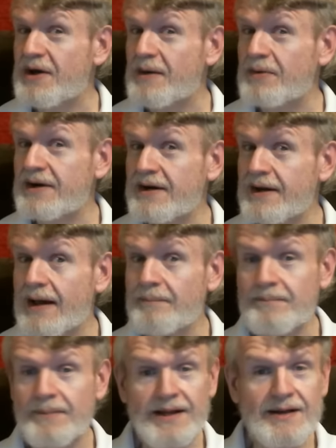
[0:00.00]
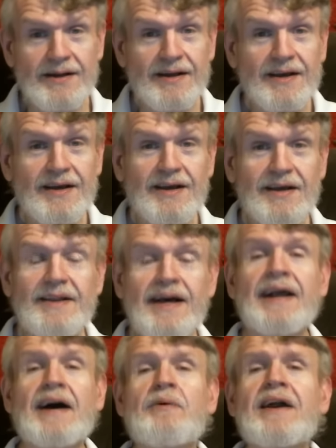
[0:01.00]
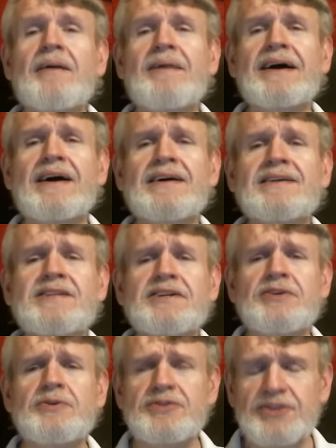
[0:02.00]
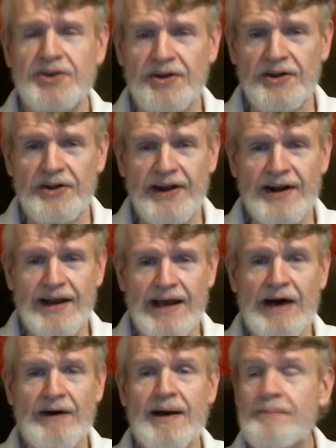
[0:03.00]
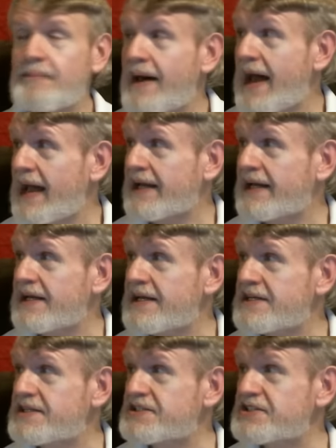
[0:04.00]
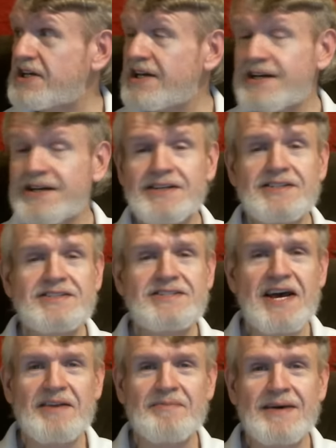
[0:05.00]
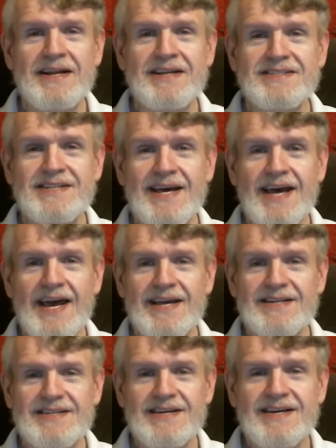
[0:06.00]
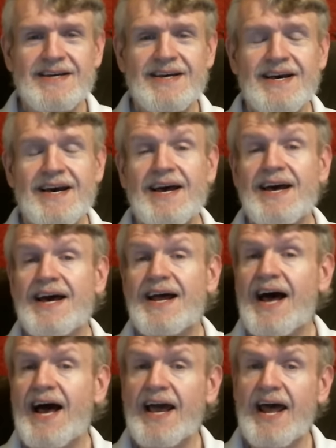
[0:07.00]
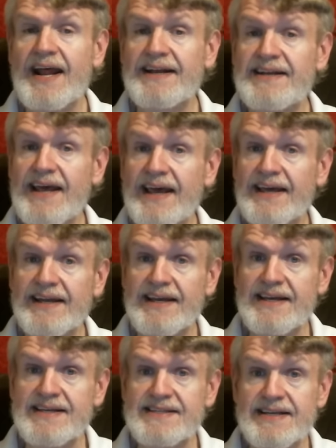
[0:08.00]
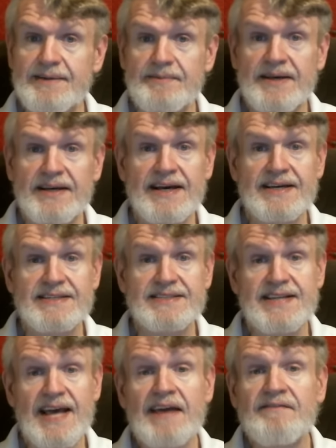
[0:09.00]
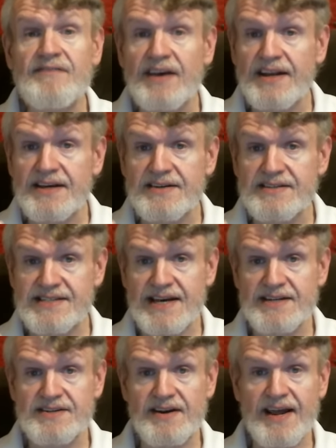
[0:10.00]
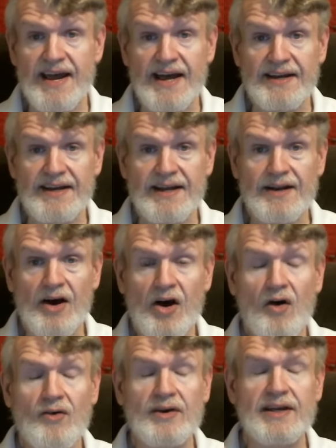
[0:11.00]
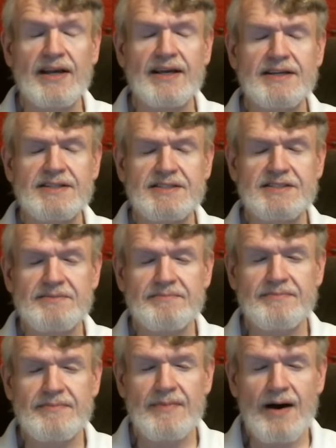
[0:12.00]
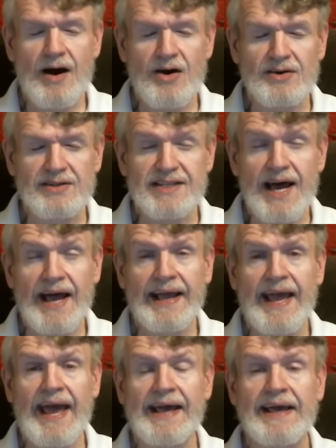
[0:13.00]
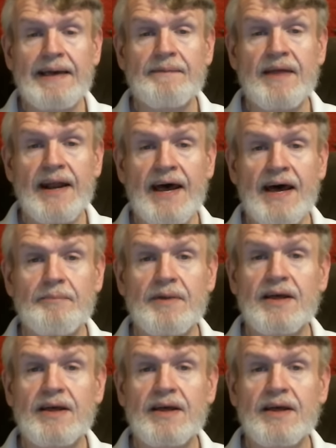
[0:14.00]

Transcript: I put it up, and then I went on my constitutional, and now I'm back, and it's 10 minutes to 8. And I gotta take it easy because 10 videos yesterday I did. Holy smokes, I can't keep that up.